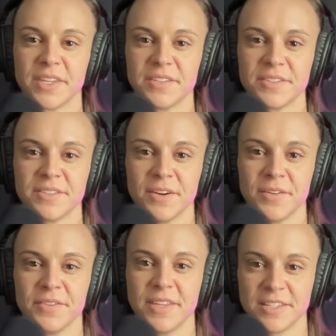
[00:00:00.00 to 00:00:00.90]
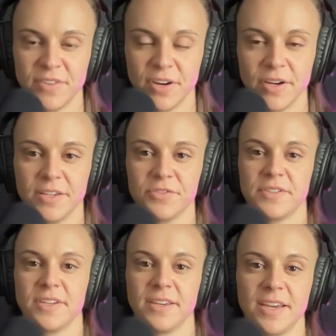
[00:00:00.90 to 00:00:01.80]
So that's very
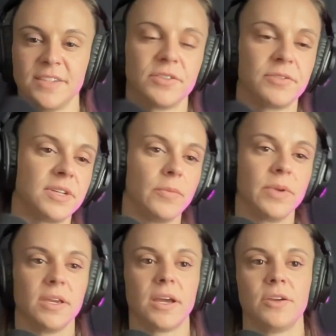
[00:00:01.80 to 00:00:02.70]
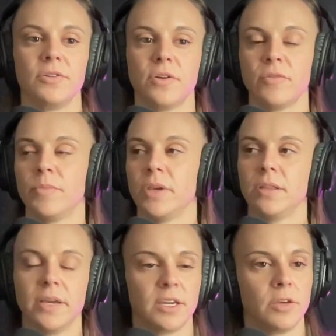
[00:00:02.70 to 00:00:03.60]
interesting. And so tell me, I know you have a
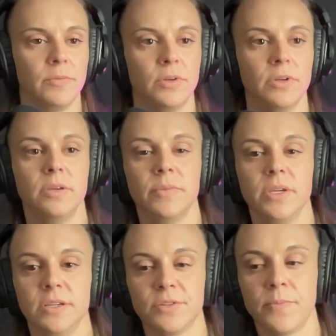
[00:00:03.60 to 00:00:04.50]
big like community piece.